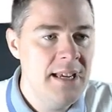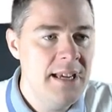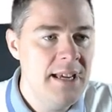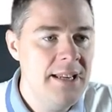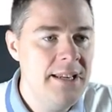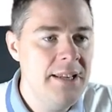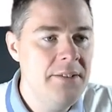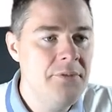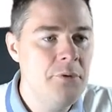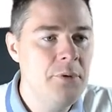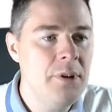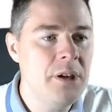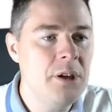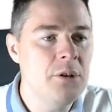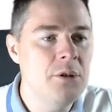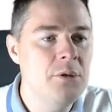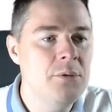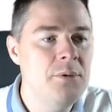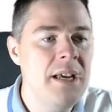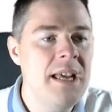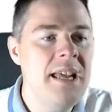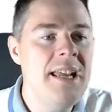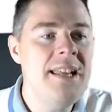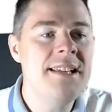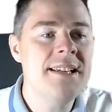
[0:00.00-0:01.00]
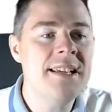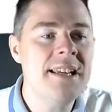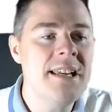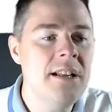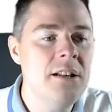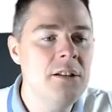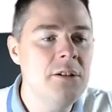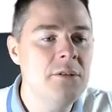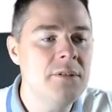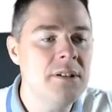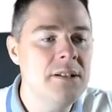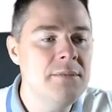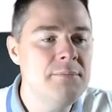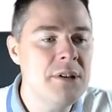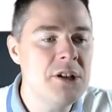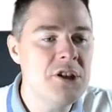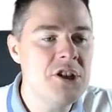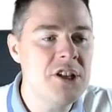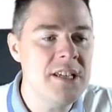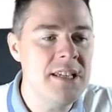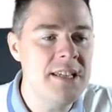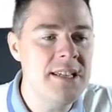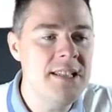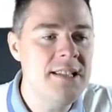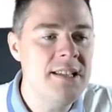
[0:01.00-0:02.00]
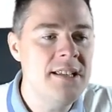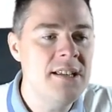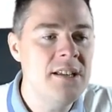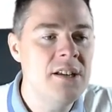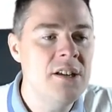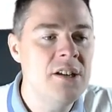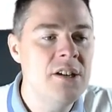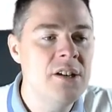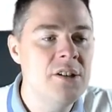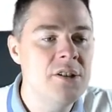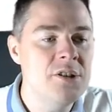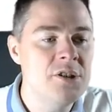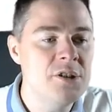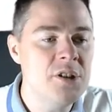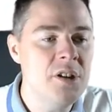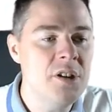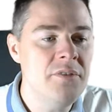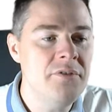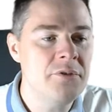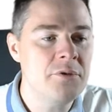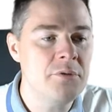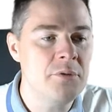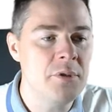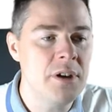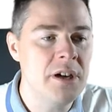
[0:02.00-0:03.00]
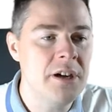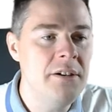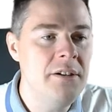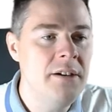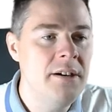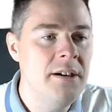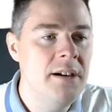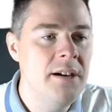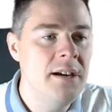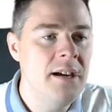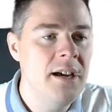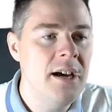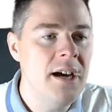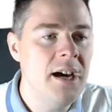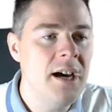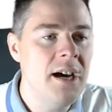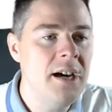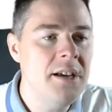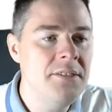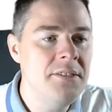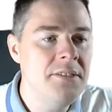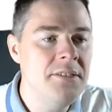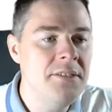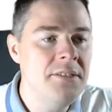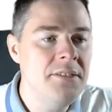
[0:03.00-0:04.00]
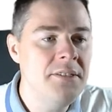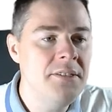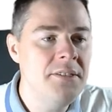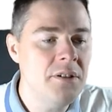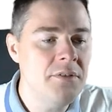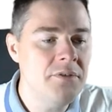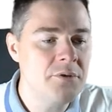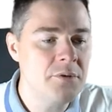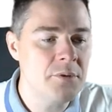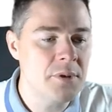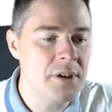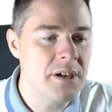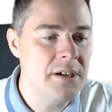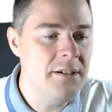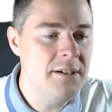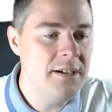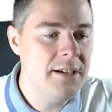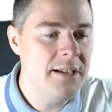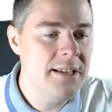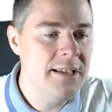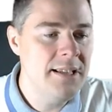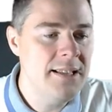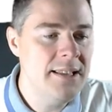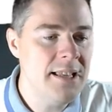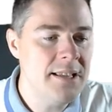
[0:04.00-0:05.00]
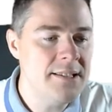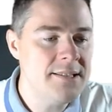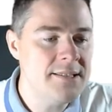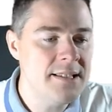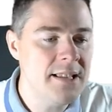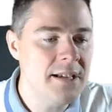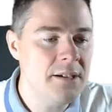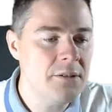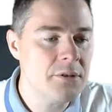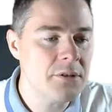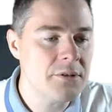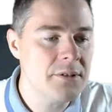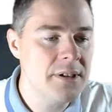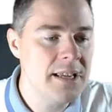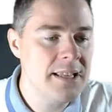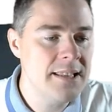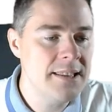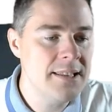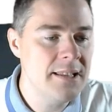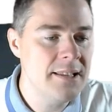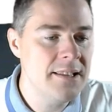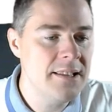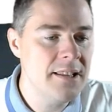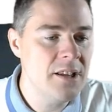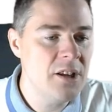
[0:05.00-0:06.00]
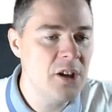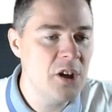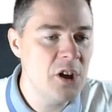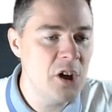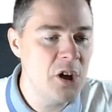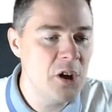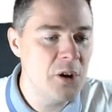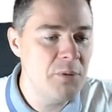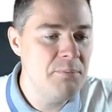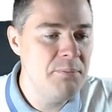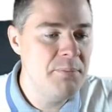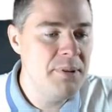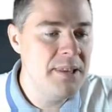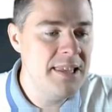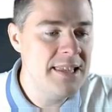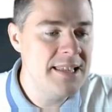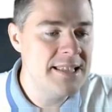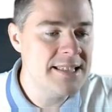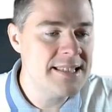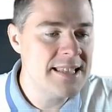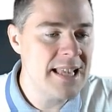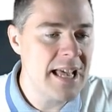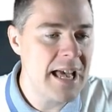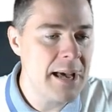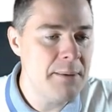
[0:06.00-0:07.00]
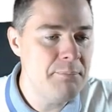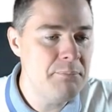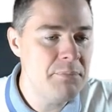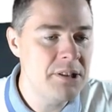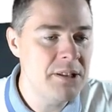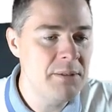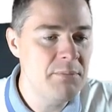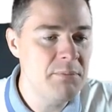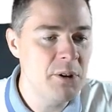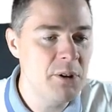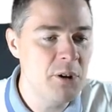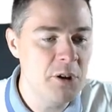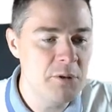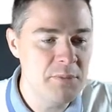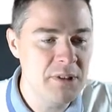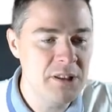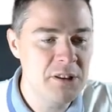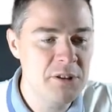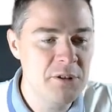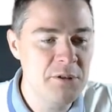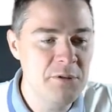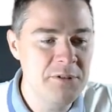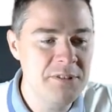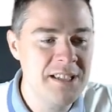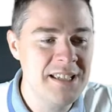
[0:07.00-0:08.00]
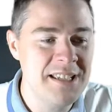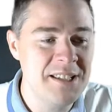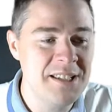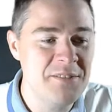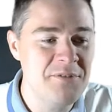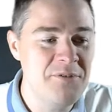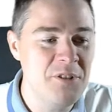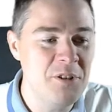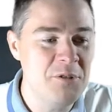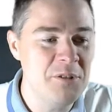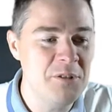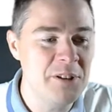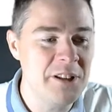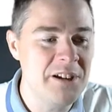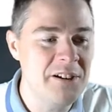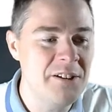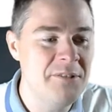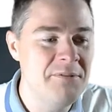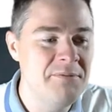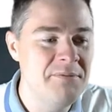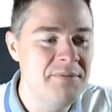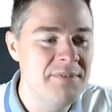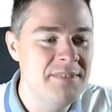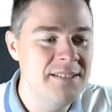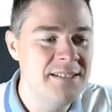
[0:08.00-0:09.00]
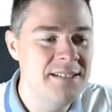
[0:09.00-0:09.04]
And if we go hklocal machine, software, under software, it has now created a PS App Deployment Toolkit folder.